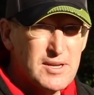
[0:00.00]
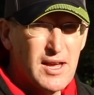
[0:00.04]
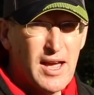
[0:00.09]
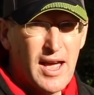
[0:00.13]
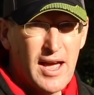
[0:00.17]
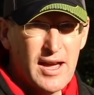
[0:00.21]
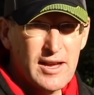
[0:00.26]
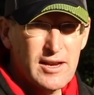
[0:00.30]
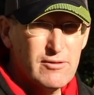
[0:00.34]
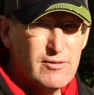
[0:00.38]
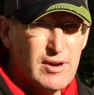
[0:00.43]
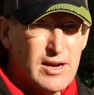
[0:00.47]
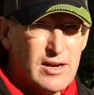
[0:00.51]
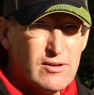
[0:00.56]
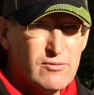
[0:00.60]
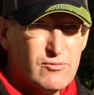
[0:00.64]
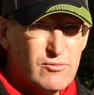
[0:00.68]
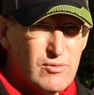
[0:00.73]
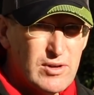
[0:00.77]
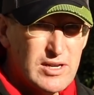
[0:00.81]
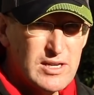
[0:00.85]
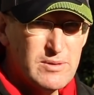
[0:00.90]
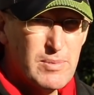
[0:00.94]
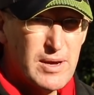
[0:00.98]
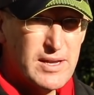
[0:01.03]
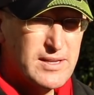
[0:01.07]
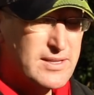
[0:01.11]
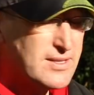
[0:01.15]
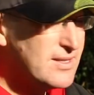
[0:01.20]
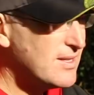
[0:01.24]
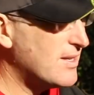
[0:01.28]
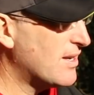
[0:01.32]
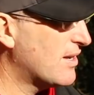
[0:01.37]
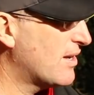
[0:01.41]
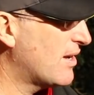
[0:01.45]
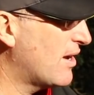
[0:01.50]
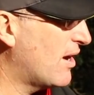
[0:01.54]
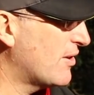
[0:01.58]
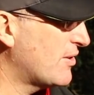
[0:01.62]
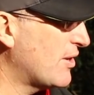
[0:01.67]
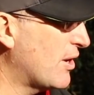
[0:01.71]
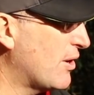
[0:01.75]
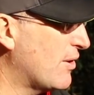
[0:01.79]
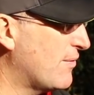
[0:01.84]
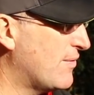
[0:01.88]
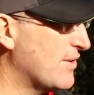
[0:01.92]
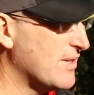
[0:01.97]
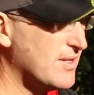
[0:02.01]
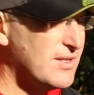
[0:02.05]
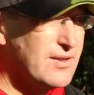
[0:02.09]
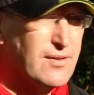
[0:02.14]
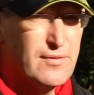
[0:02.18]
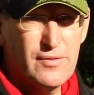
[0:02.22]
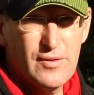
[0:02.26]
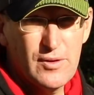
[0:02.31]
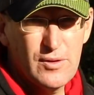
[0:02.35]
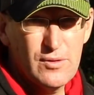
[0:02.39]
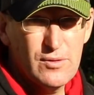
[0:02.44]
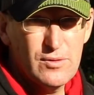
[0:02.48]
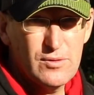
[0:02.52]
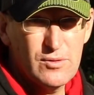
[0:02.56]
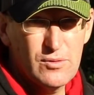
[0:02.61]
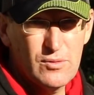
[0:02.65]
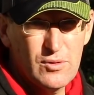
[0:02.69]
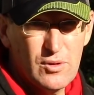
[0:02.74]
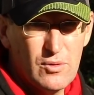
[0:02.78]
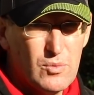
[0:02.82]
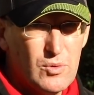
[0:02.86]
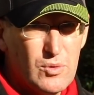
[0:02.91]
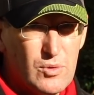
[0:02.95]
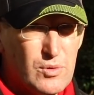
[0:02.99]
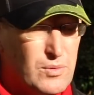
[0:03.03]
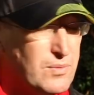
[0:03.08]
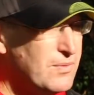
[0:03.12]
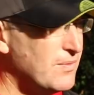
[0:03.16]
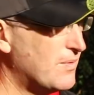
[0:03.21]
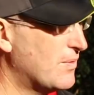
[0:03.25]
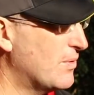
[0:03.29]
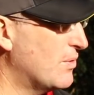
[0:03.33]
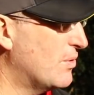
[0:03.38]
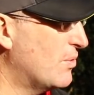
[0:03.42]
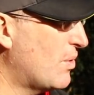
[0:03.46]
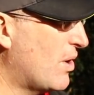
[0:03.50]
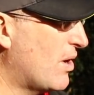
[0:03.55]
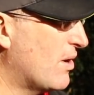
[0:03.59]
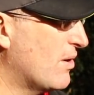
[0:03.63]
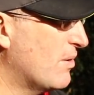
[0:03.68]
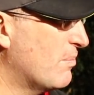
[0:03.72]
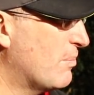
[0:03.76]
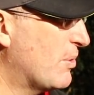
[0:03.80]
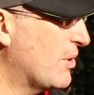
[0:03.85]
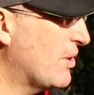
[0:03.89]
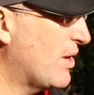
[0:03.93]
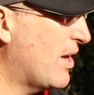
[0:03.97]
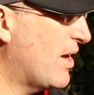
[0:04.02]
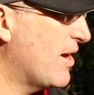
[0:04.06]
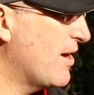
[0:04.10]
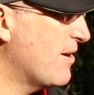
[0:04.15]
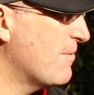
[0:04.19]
to hang around reed beds. I don't know if it's the food or the warmth or what, but